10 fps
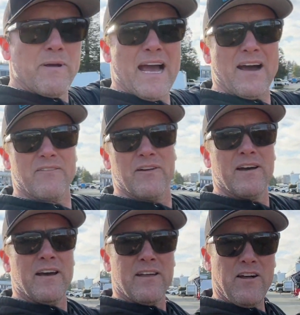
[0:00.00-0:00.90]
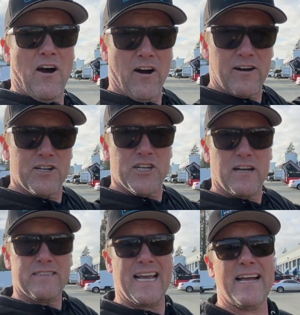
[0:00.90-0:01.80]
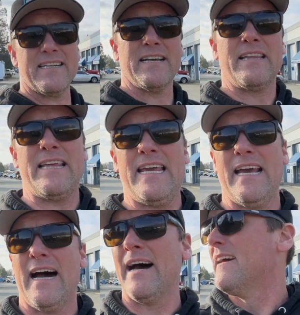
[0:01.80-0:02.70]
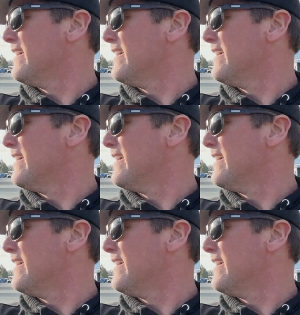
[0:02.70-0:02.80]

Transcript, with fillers: we have the hard shell tent the uh,